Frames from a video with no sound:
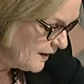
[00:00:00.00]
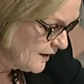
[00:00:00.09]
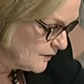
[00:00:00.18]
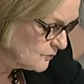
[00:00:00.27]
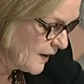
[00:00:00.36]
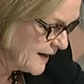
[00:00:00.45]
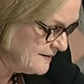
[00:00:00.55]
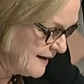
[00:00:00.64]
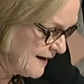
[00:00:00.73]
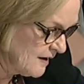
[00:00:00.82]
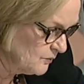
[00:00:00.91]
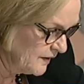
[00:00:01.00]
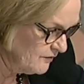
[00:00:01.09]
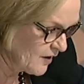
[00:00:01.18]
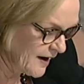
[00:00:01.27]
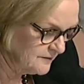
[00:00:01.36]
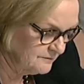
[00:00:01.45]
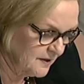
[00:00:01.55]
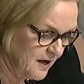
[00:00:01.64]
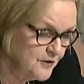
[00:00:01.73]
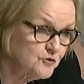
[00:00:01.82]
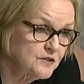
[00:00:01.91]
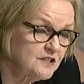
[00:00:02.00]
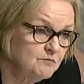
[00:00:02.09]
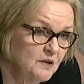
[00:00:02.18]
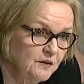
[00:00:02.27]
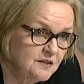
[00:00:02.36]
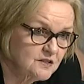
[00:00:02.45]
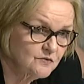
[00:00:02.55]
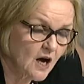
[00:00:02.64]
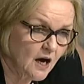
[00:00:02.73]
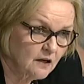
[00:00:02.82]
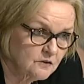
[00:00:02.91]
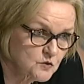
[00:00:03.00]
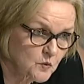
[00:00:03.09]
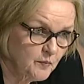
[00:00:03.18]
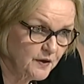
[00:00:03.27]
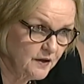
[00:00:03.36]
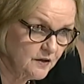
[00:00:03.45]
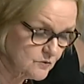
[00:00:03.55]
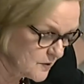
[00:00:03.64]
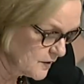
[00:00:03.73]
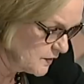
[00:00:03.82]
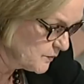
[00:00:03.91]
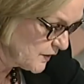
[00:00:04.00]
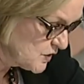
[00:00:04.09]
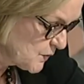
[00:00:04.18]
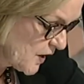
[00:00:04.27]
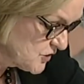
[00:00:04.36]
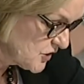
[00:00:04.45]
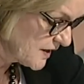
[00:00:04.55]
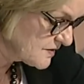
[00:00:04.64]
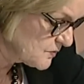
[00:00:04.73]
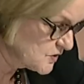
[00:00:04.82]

Uh, right now, we've got hundreds of millions of dollars we're putting into road and bridge projects,